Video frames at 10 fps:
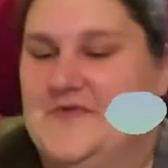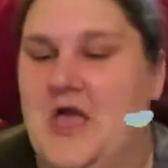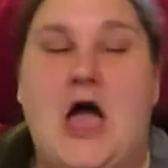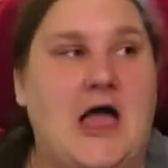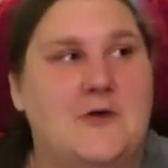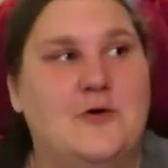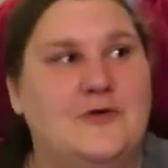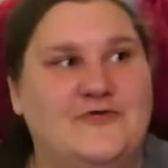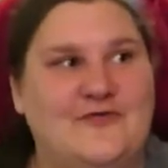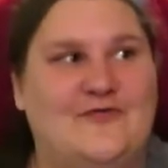I, I
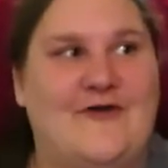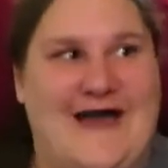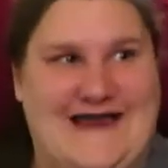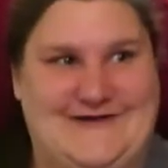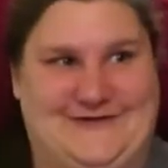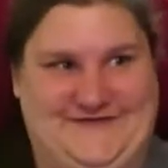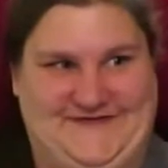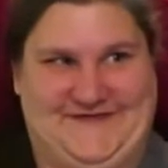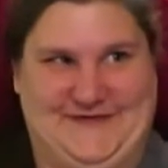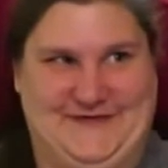will try not to
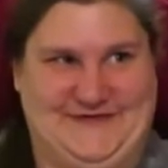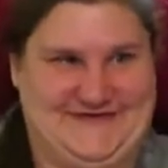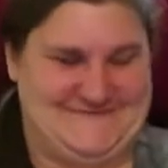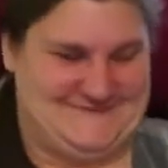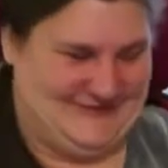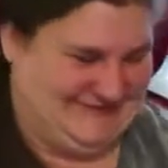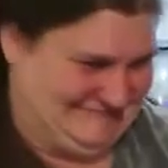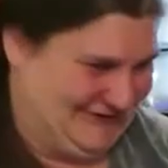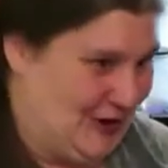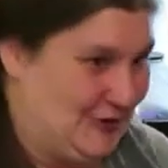steal your jumper
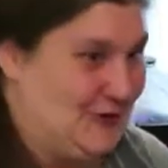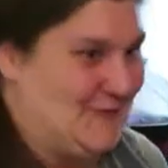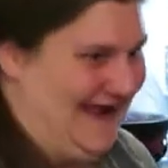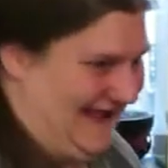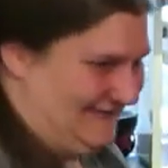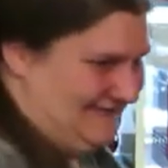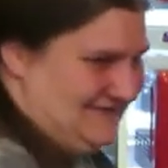on the way out.